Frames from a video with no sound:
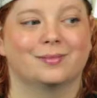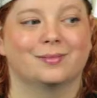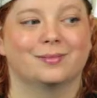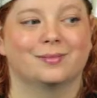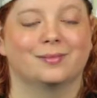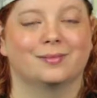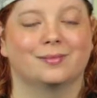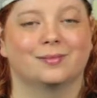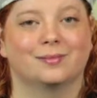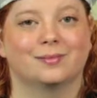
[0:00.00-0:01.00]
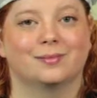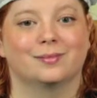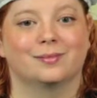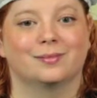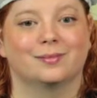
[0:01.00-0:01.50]

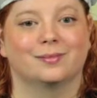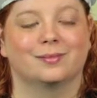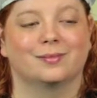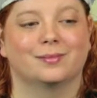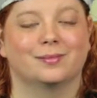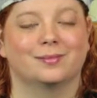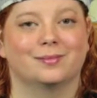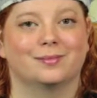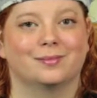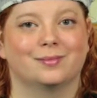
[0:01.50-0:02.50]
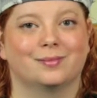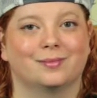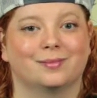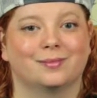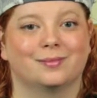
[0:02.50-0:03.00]

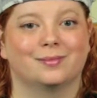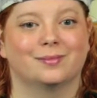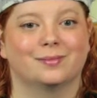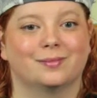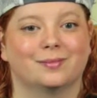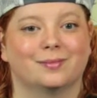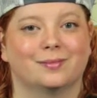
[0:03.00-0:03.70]
The person shown says nothing.